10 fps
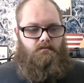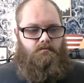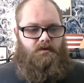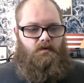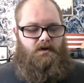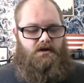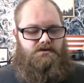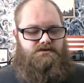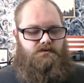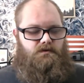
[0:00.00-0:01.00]
But we
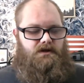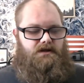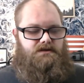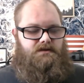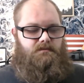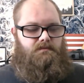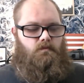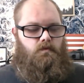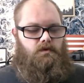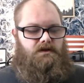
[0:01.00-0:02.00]
also need to
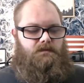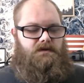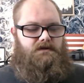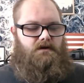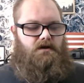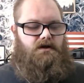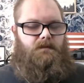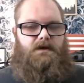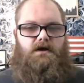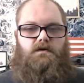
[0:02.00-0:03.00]
really be talking
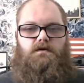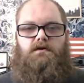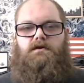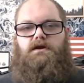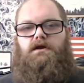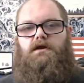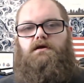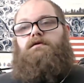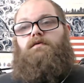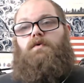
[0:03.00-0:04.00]
about the
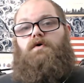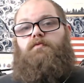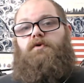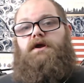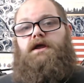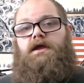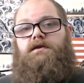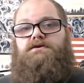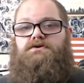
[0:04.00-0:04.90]
woke brigade,